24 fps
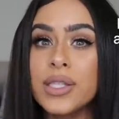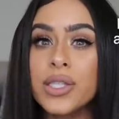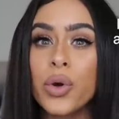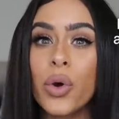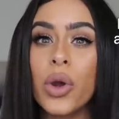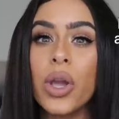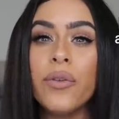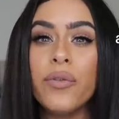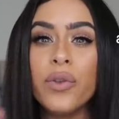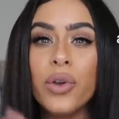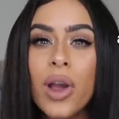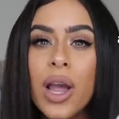So
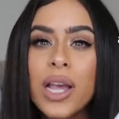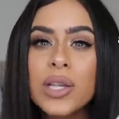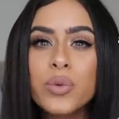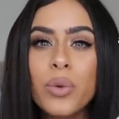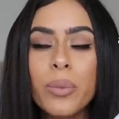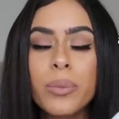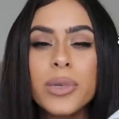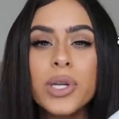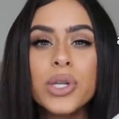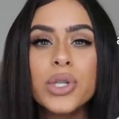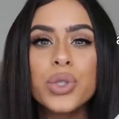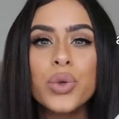if you guys
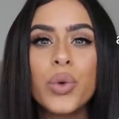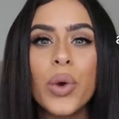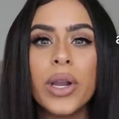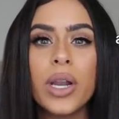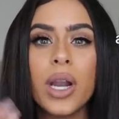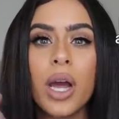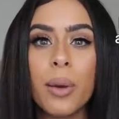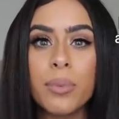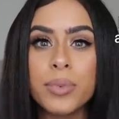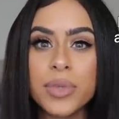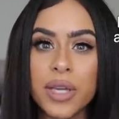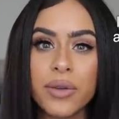want me to do an
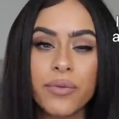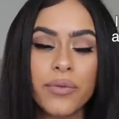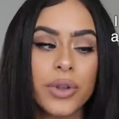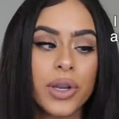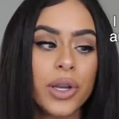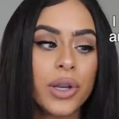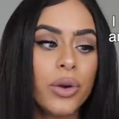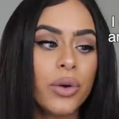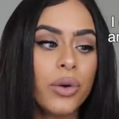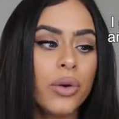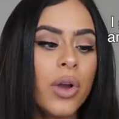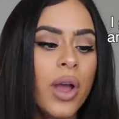update
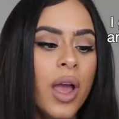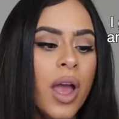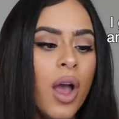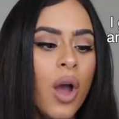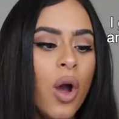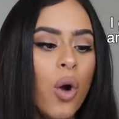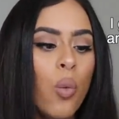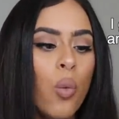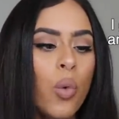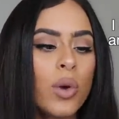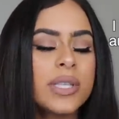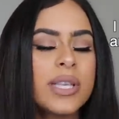video
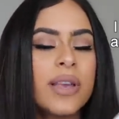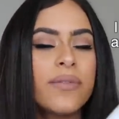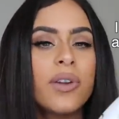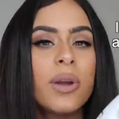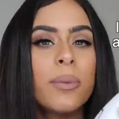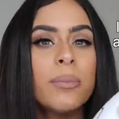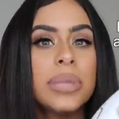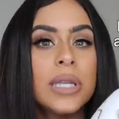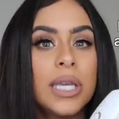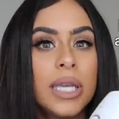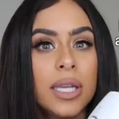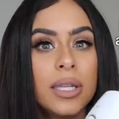once I've
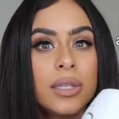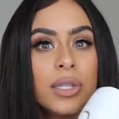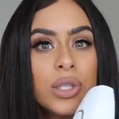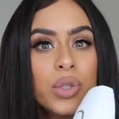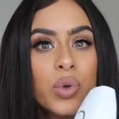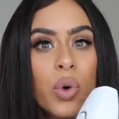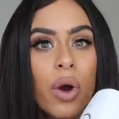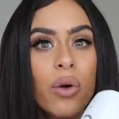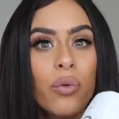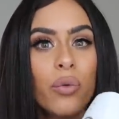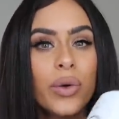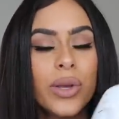completed the
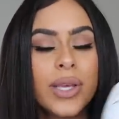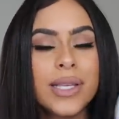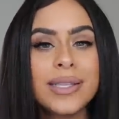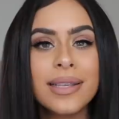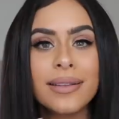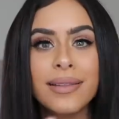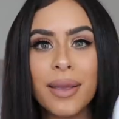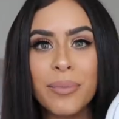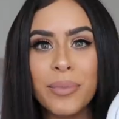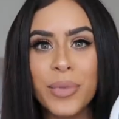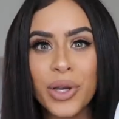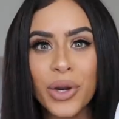twelve weeks,
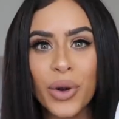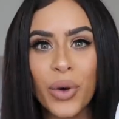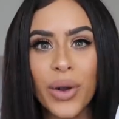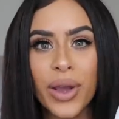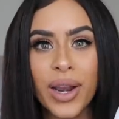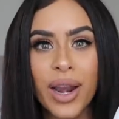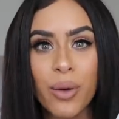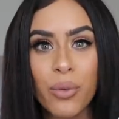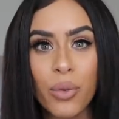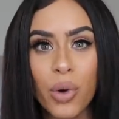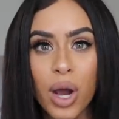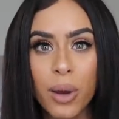let me know
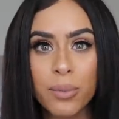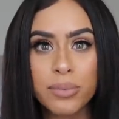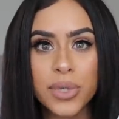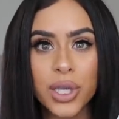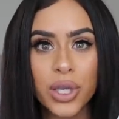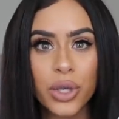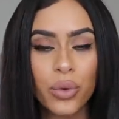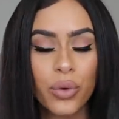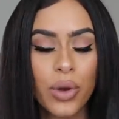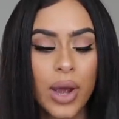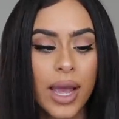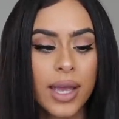and I will
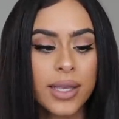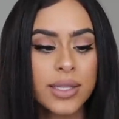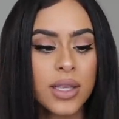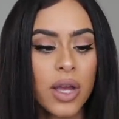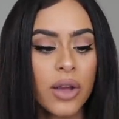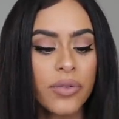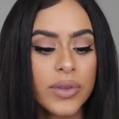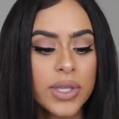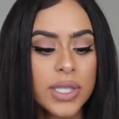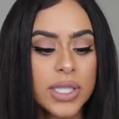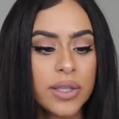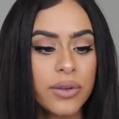update you guys
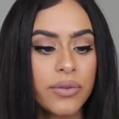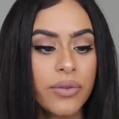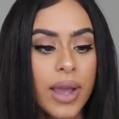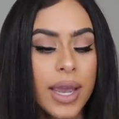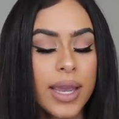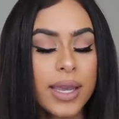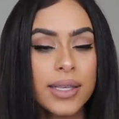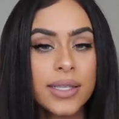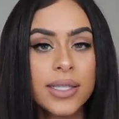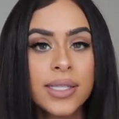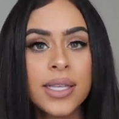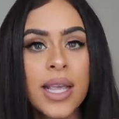on this
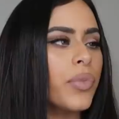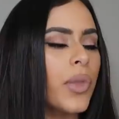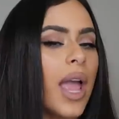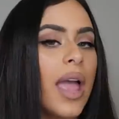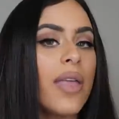device.